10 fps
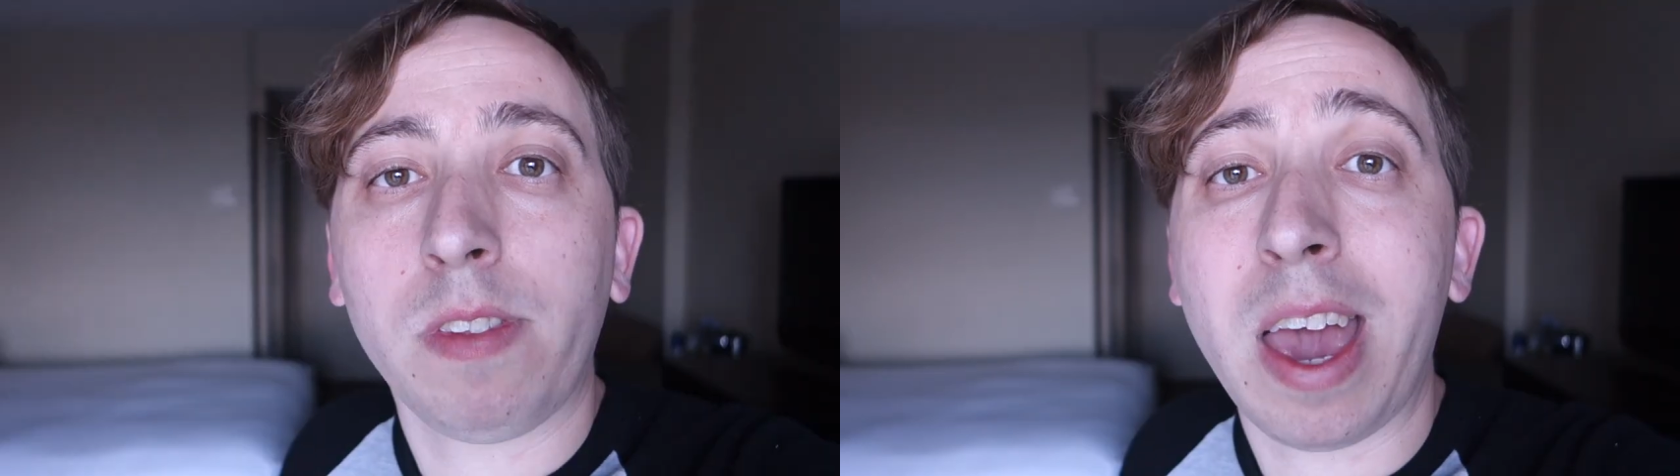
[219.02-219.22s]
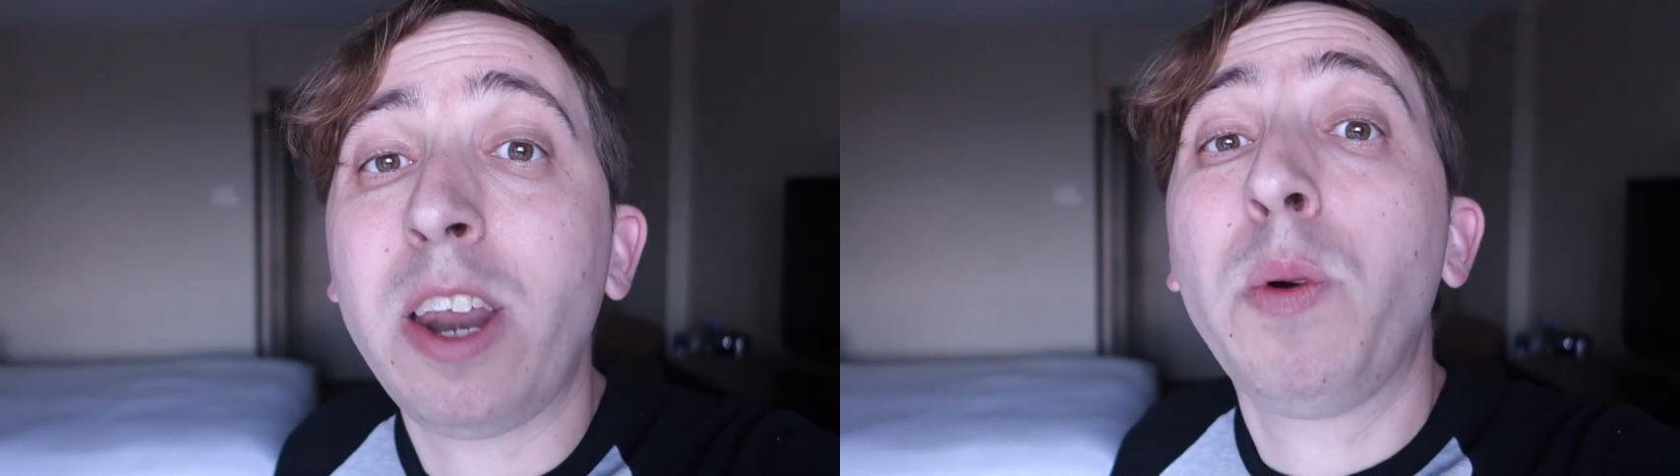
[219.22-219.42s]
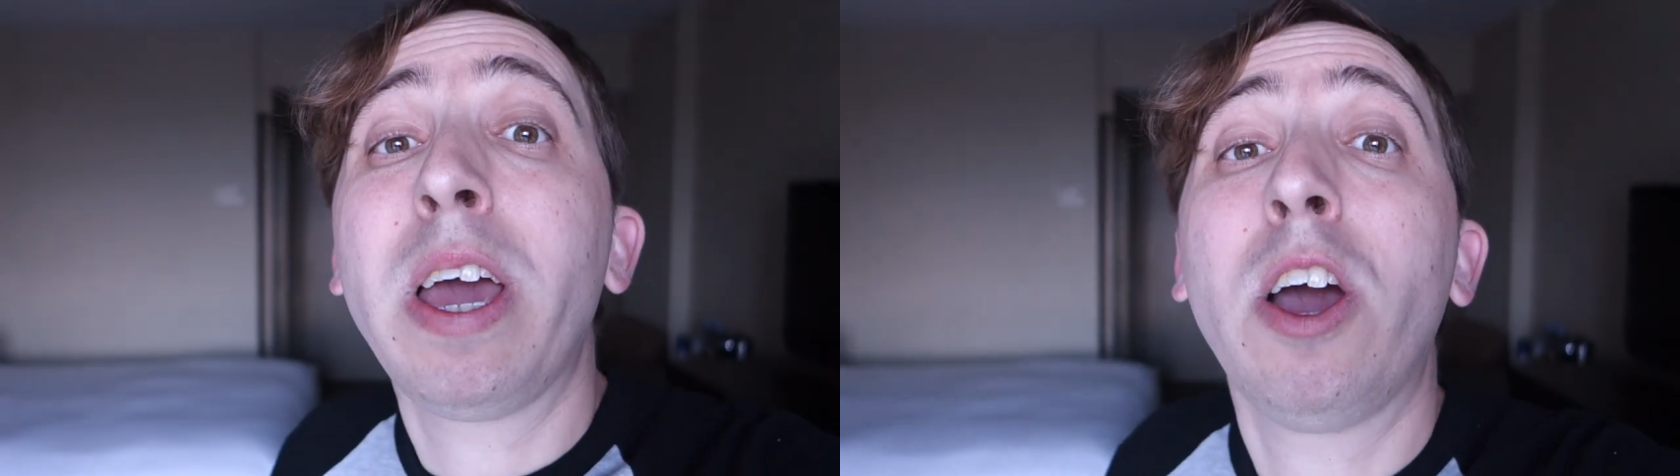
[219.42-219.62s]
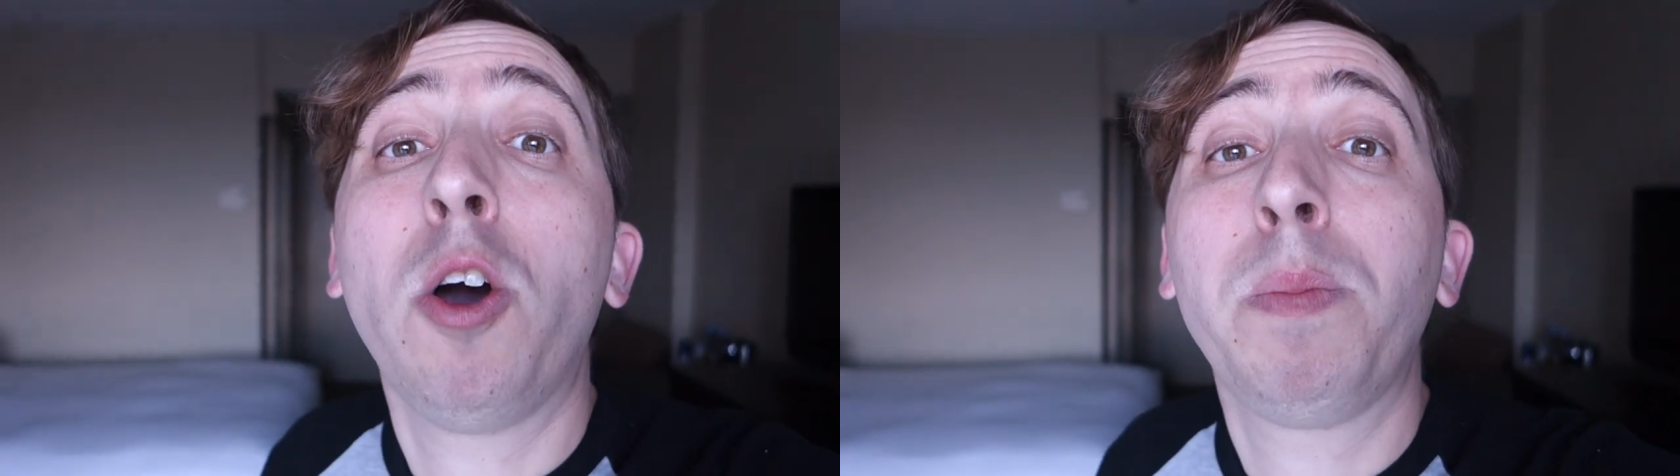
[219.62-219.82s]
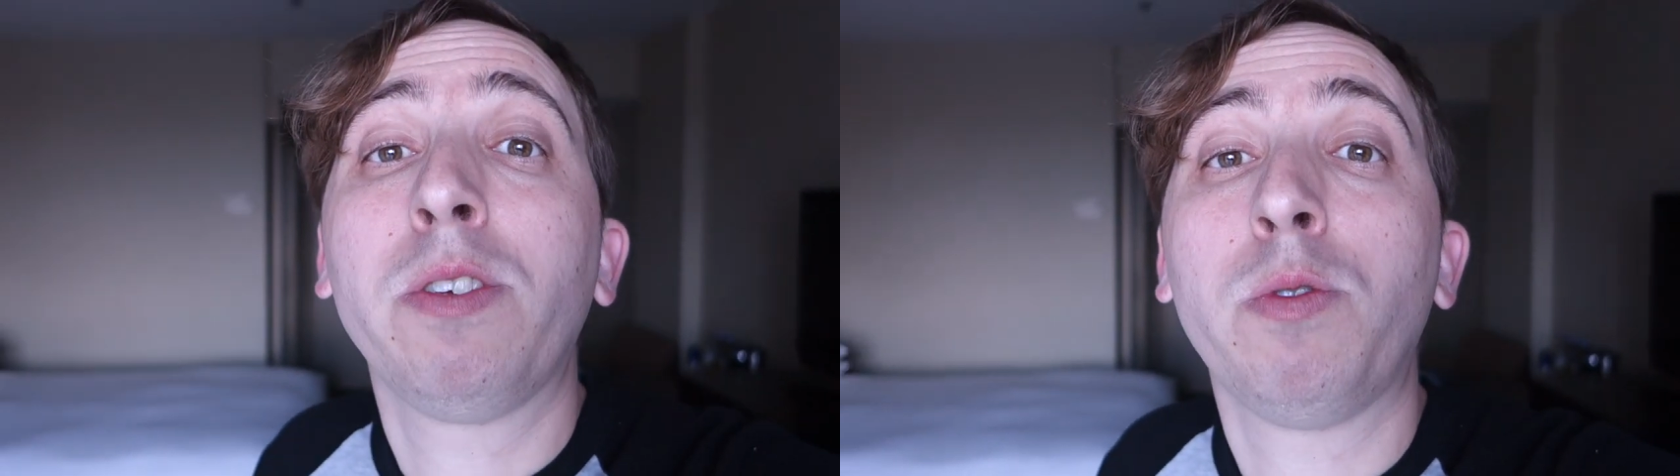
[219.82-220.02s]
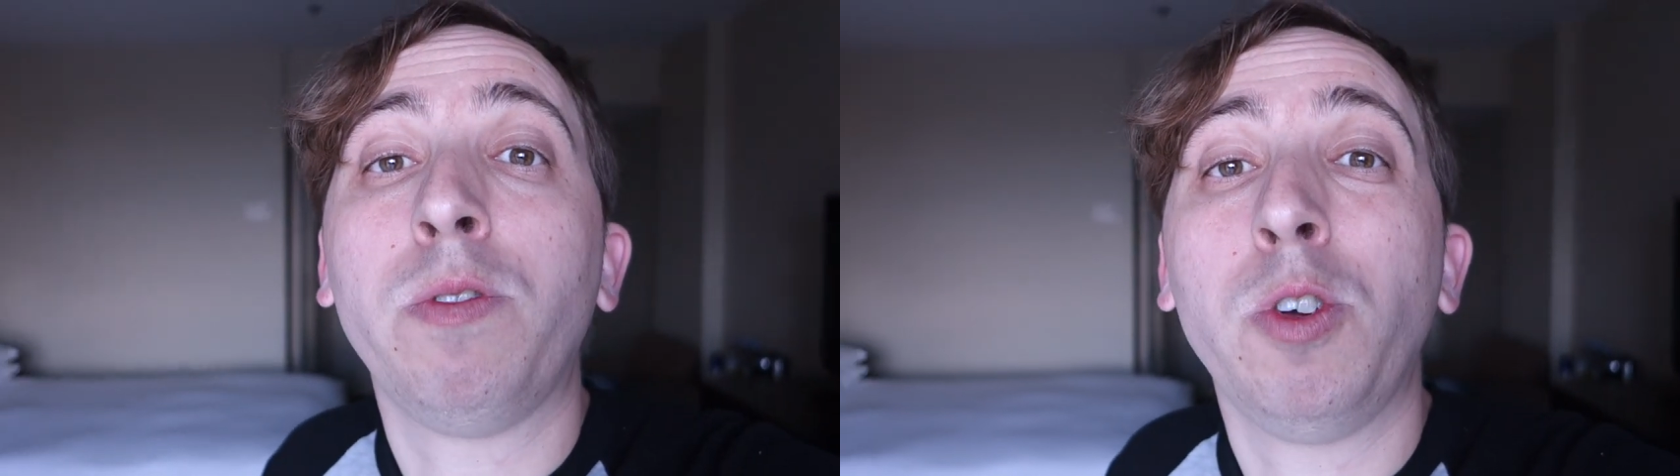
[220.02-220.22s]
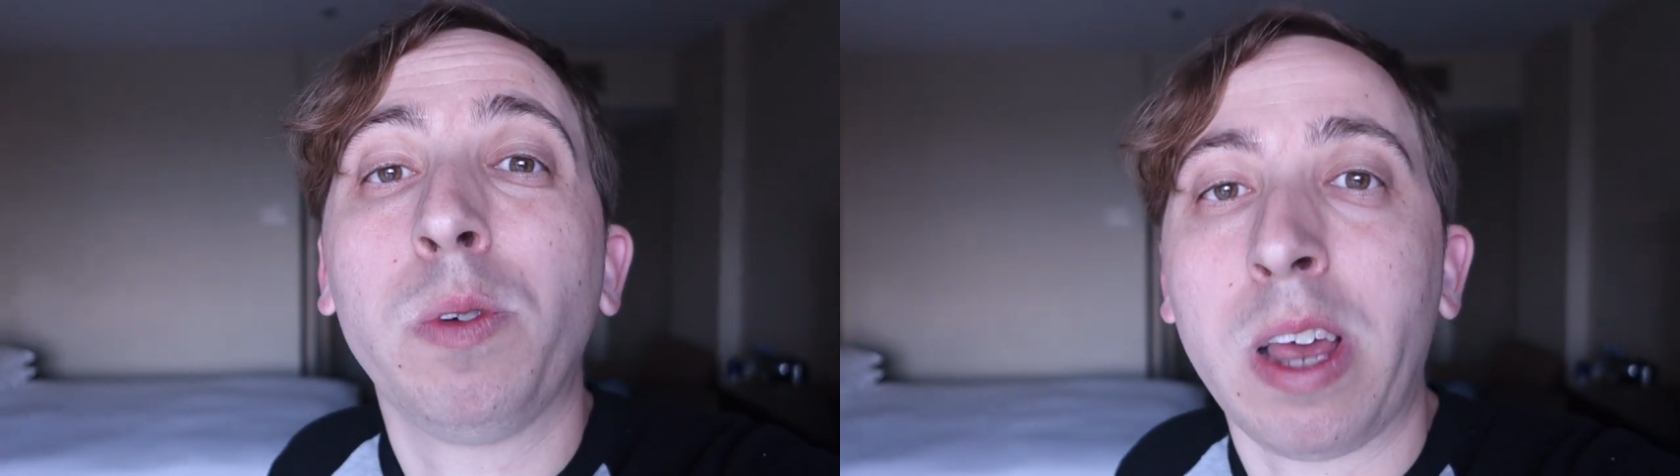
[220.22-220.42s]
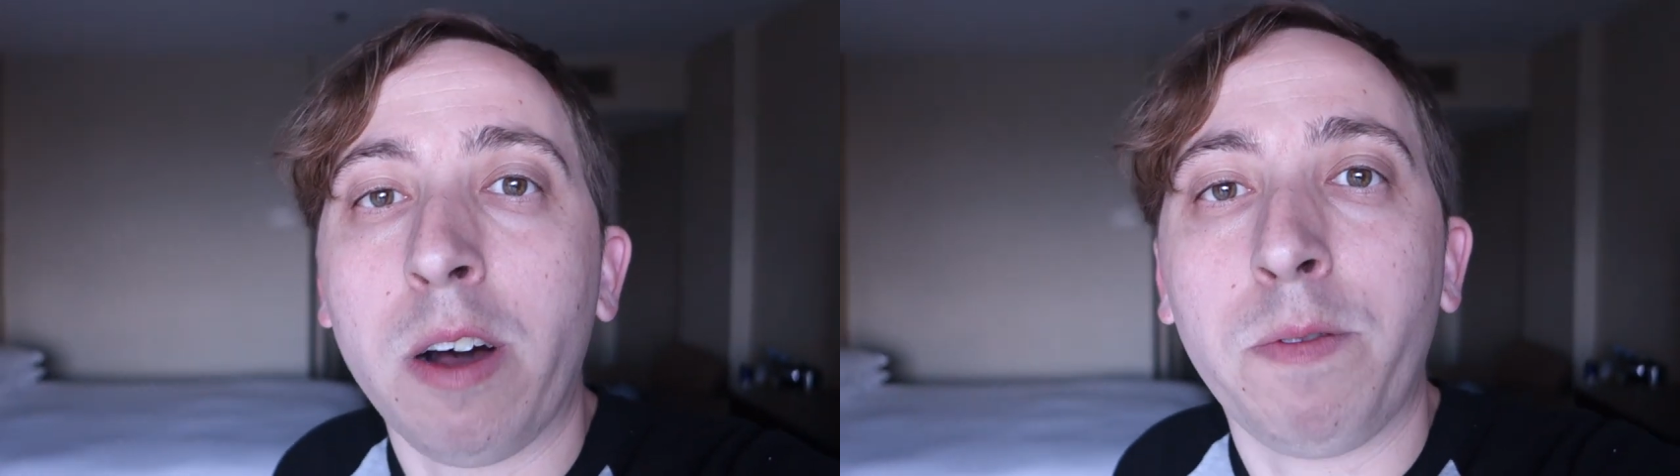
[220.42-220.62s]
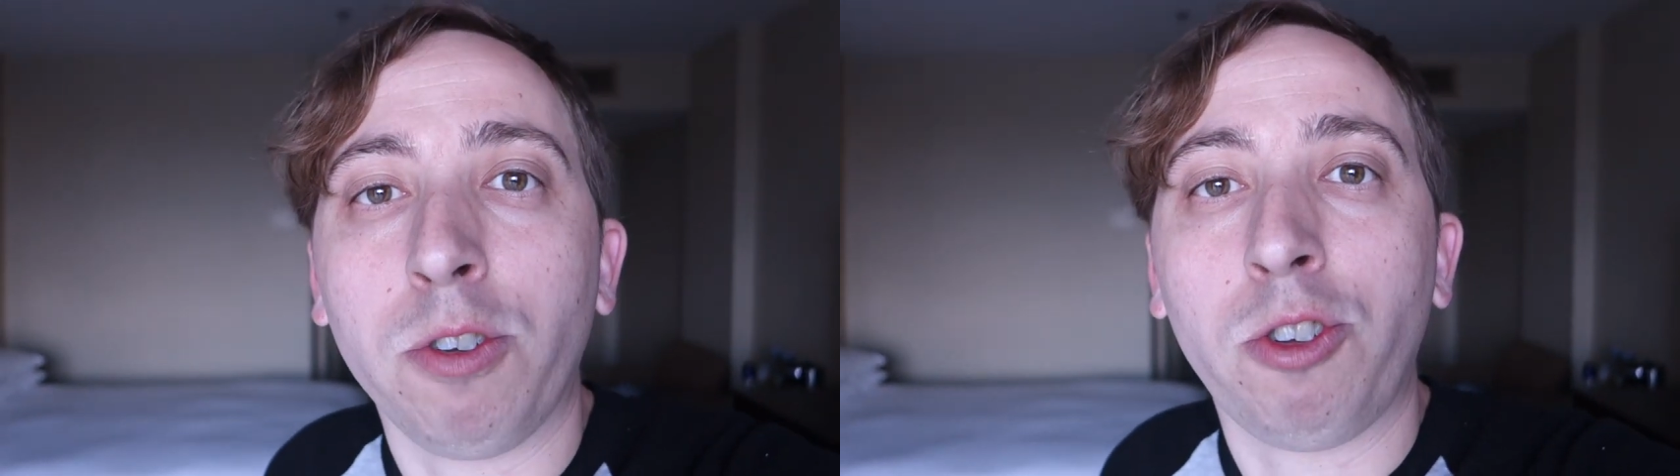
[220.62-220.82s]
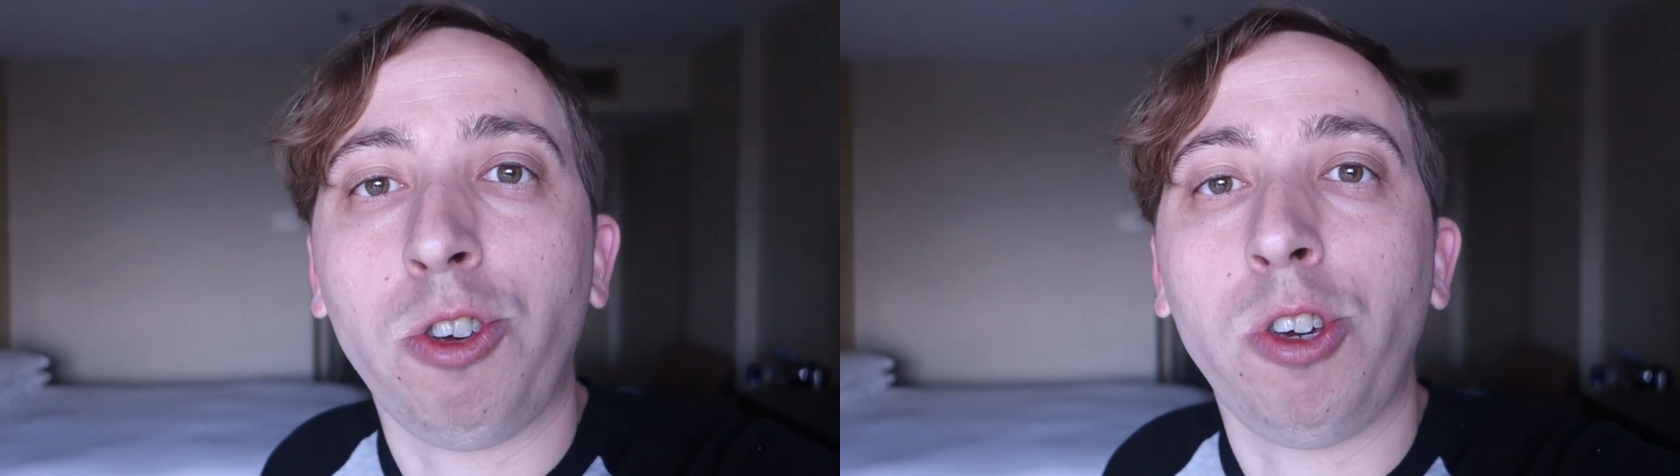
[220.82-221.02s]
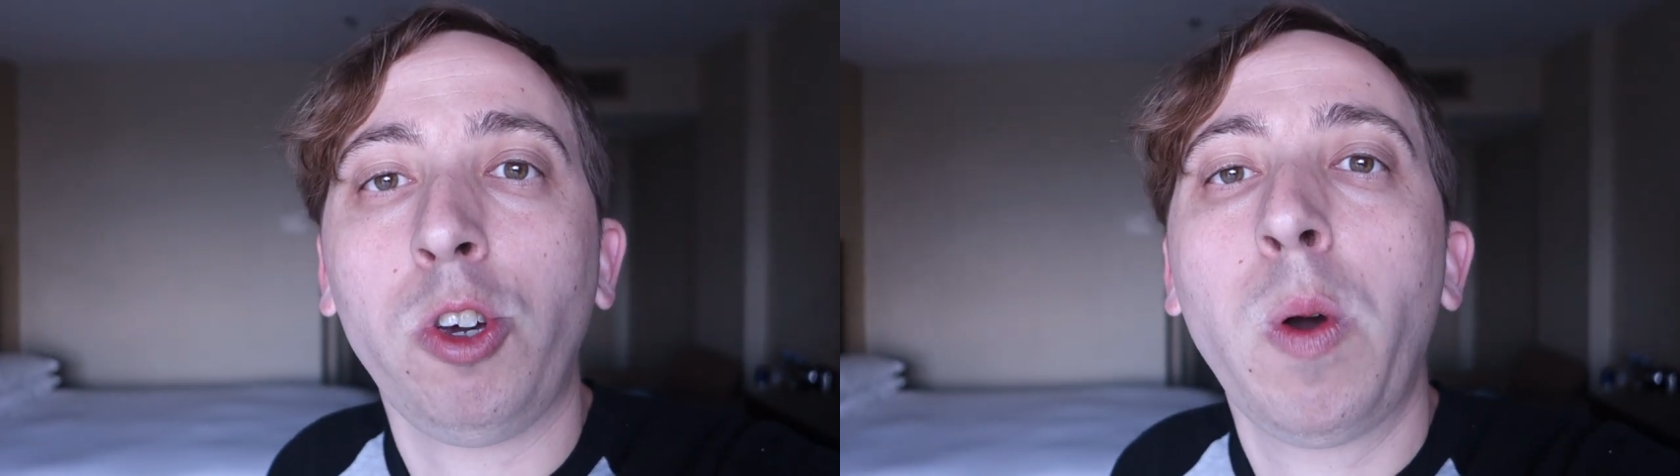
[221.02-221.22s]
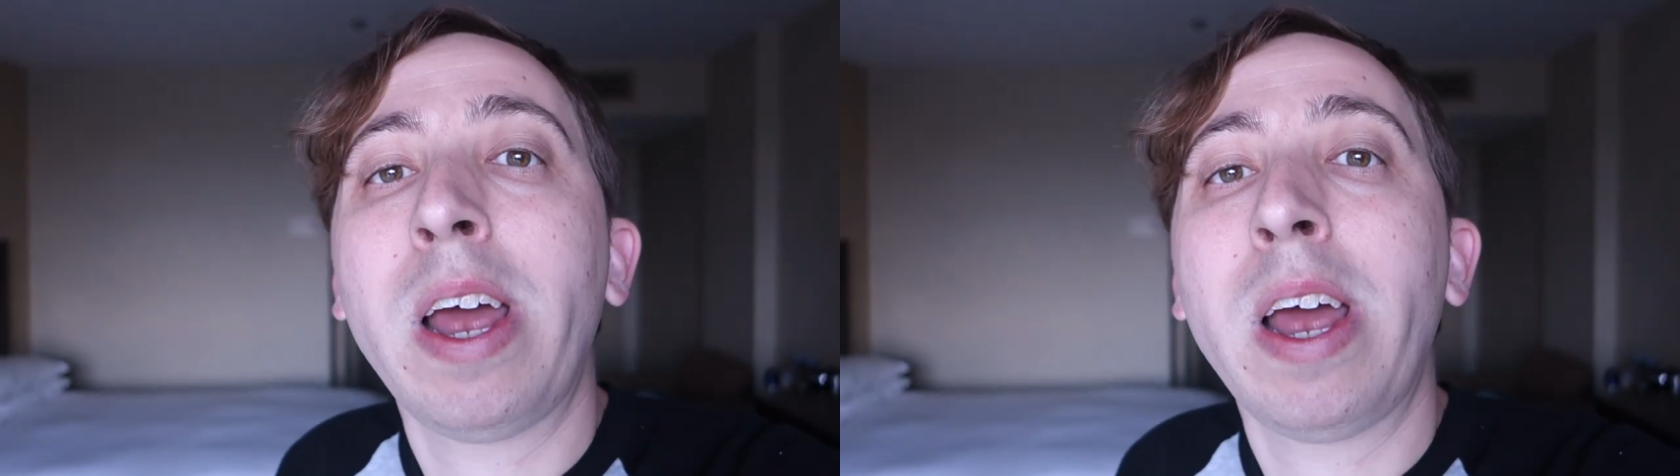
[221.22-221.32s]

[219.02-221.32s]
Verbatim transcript: Anyway, I hope this review was helpful to you,